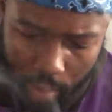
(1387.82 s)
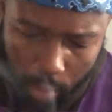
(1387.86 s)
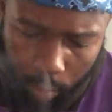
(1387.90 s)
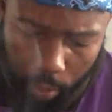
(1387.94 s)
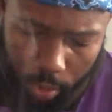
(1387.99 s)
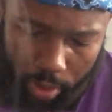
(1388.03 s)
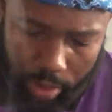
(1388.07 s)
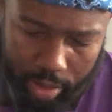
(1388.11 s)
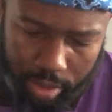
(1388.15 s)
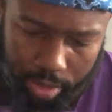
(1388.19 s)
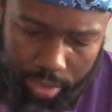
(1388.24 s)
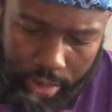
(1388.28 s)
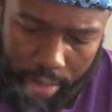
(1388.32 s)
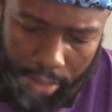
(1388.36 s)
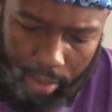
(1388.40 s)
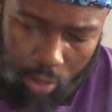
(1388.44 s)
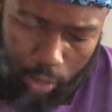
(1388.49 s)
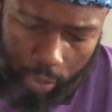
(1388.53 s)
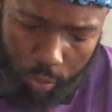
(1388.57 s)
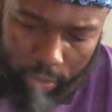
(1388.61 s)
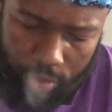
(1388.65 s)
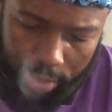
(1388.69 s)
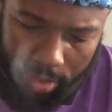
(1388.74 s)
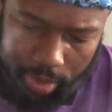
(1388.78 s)
which the
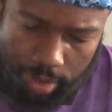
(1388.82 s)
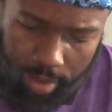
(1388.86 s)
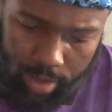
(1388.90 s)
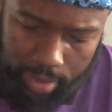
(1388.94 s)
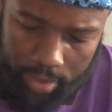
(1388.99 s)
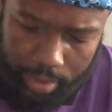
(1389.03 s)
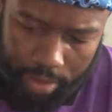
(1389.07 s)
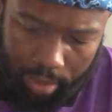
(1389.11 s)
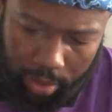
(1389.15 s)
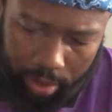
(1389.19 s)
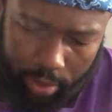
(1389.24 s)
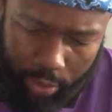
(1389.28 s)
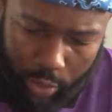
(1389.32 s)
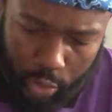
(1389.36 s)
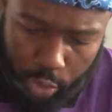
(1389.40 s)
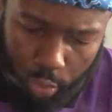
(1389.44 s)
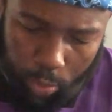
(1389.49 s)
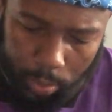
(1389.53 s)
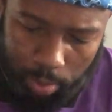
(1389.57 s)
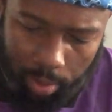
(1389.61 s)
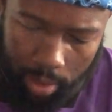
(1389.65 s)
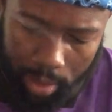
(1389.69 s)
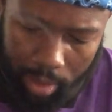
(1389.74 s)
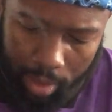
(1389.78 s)
note says here, two
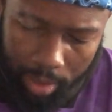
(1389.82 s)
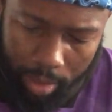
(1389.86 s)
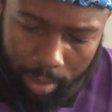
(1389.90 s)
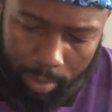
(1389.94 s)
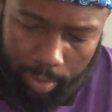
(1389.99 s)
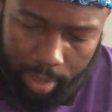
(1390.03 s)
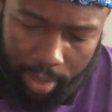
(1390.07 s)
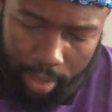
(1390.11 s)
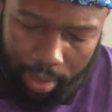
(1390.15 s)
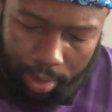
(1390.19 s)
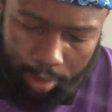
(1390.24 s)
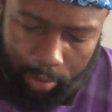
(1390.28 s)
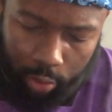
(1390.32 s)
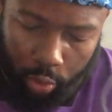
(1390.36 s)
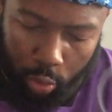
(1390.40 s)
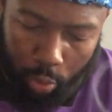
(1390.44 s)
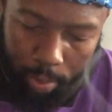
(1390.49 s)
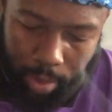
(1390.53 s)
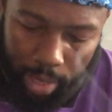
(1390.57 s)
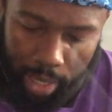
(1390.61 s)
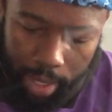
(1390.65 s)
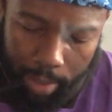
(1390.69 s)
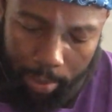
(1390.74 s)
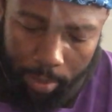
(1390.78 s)
blind man, two
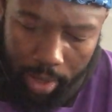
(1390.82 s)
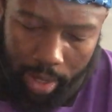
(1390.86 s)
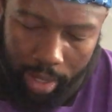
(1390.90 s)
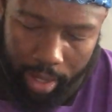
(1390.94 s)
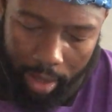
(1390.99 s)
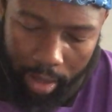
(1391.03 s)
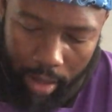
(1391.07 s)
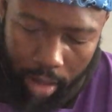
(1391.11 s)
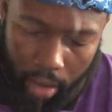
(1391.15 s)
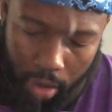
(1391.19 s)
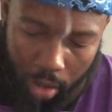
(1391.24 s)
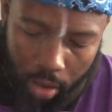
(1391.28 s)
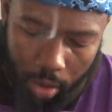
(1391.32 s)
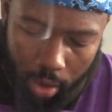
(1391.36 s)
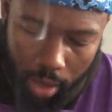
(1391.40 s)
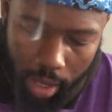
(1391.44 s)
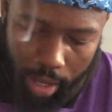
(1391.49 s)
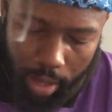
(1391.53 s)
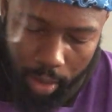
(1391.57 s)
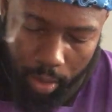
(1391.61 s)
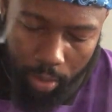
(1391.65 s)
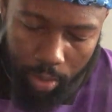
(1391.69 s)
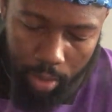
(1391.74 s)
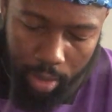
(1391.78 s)
blind man call
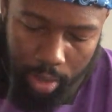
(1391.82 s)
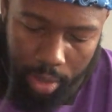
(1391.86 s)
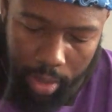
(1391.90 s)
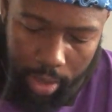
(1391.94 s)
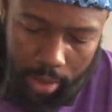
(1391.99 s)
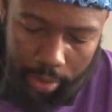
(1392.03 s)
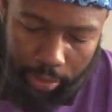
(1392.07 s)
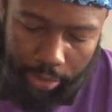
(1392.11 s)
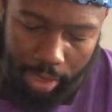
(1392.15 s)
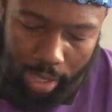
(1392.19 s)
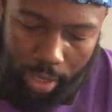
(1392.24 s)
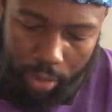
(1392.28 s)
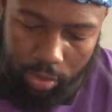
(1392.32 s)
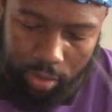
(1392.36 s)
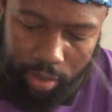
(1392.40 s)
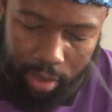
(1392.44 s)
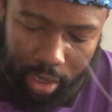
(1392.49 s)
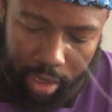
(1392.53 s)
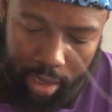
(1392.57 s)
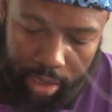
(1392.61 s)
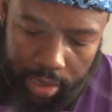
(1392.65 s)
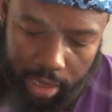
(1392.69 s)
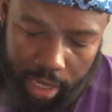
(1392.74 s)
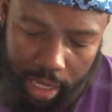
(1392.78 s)
out, thou
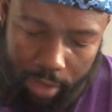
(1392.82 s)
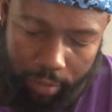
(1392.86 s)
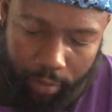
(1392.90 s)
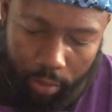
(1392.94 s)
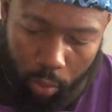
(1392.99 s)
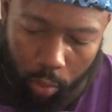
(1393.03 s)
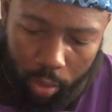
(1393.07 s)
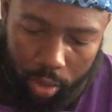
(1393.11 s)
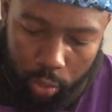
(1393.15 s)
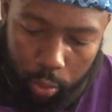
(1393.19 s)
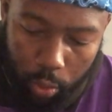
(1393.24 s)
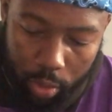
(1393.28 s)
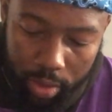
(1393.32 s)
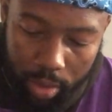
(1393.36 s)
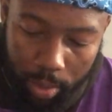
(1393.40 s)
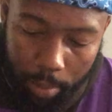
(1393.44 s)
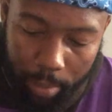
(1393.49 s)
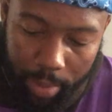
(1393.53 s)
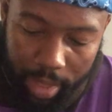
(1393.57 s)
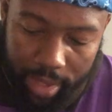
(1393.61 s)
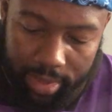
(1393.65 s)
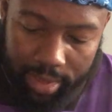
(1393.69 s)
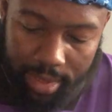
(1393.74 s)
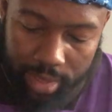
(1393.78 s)
son of David, which was a
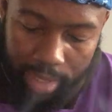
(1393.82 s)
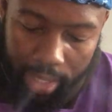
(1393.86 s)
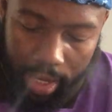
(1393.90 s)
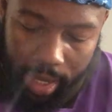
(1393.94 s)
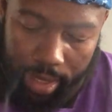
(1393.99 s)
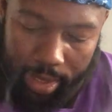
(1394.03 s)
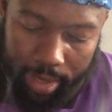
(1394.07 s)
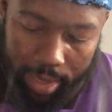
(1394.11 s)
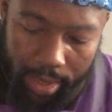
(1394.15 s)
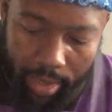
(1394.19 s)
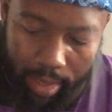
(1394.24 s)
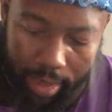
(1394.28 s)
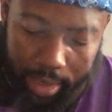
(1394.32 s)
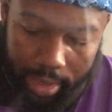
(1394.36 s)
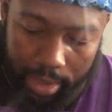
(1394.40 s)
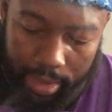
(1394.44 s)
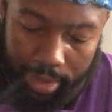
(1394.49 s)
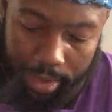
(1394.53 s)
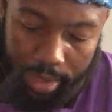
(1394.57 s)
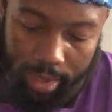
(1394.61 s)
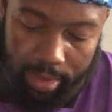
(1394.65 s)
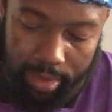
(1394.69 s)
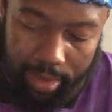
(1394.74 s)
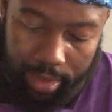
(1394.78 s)
messianic
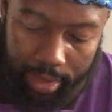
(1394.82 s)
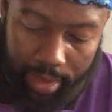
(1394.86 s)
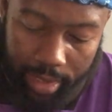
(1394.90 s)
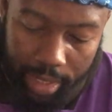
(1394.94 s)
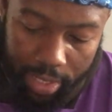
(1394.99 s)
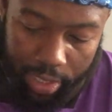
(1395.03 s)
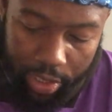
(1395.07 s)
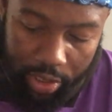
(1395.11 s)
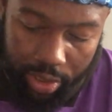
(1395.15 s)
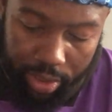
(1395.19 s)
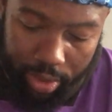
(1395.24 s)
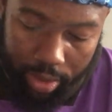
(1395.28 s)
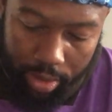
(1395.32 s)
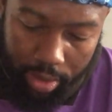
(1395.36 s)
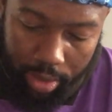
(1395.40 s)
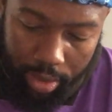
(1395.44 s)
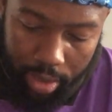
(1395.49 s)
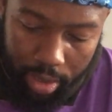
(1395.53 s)
designation.